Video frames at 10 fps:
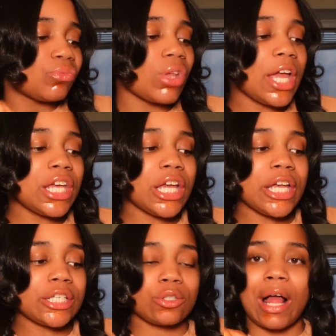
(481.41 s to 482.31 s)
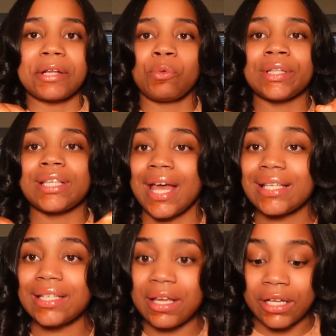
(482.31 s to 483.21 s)
And then it's like when
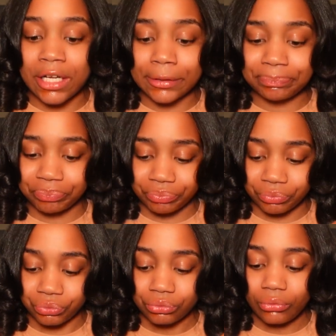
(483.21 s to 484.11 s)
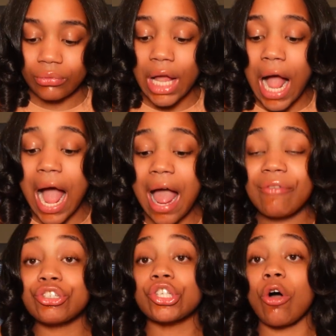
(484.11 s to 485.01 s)
test day come, I have
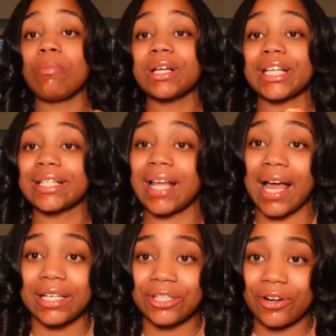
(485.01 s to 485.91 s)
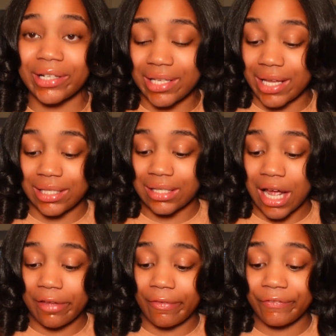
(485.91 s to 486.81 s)
so much anxiety during tests. It's
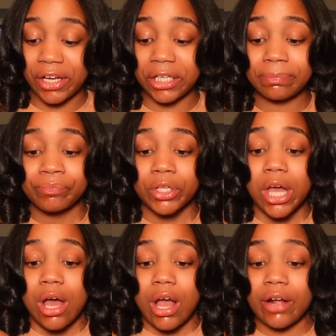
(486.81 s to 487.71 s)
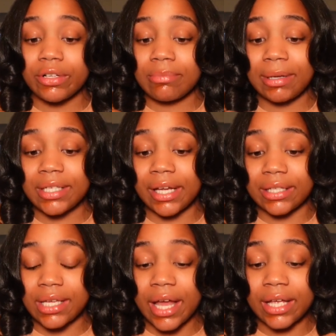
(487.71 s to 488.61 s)
not even funny. Every time I take a
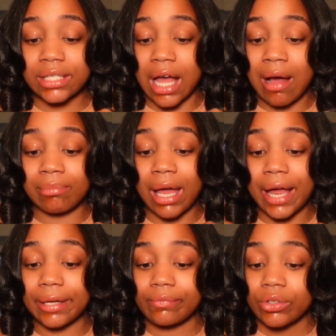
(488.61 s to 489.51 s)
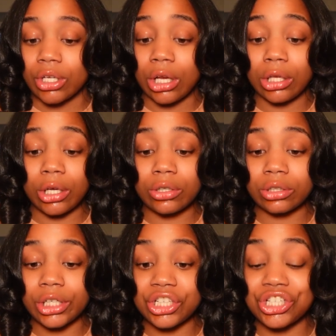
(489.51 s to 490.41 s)
test, I'm like
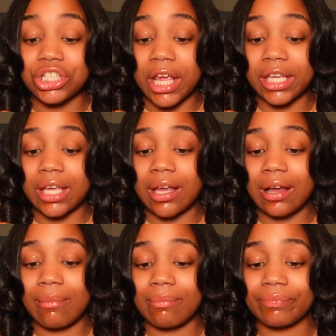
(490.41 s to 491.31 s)
literally shaking.